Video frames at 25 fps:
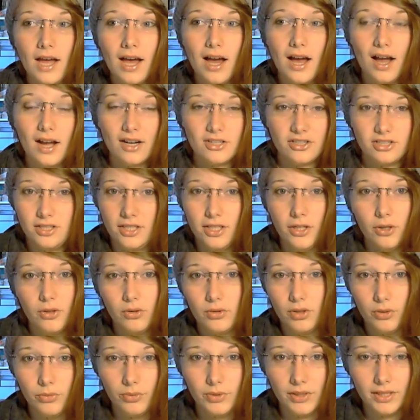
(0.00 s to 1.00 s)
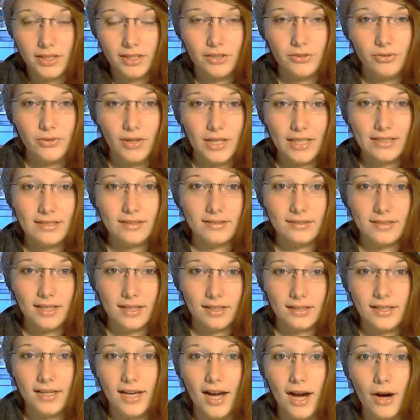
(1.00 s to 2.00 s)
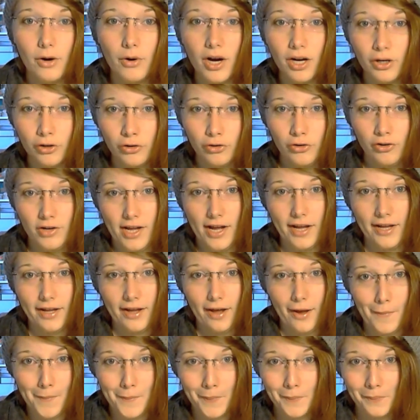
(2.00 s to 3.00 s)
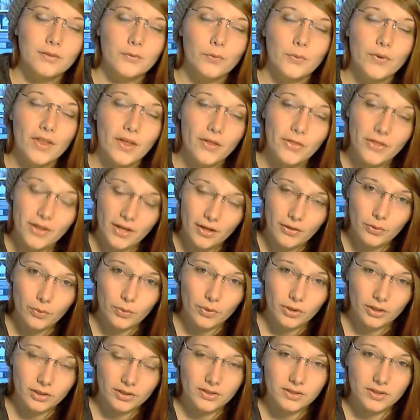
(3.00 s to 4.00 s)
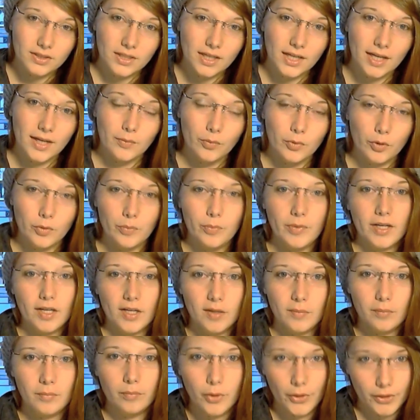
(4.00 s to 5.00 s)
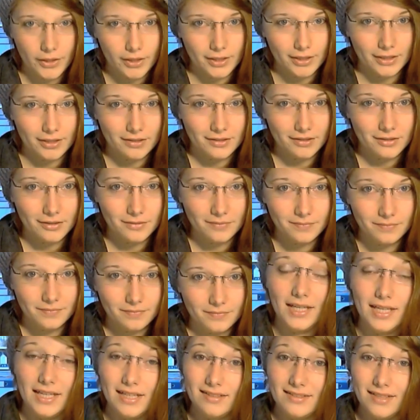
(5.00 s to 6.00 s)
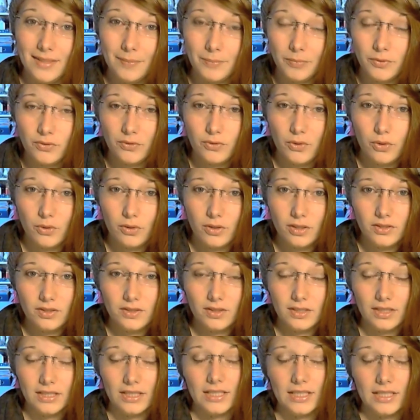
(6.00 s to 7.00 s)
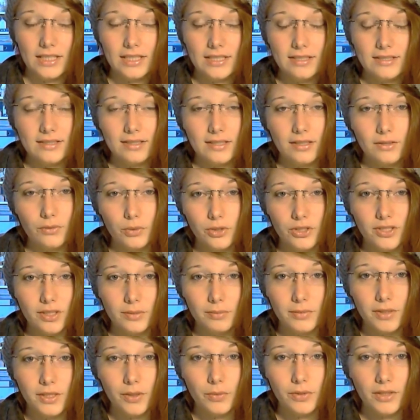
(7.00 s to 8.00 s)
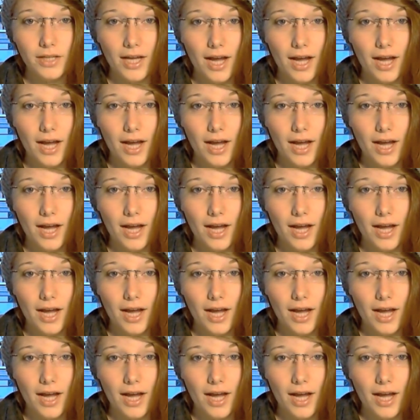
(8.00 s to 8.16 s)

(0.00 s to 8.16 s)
actually only really defines exactly how hungry I am. Without the other words, it would become pointless. Except, of course, in an instant where somebody would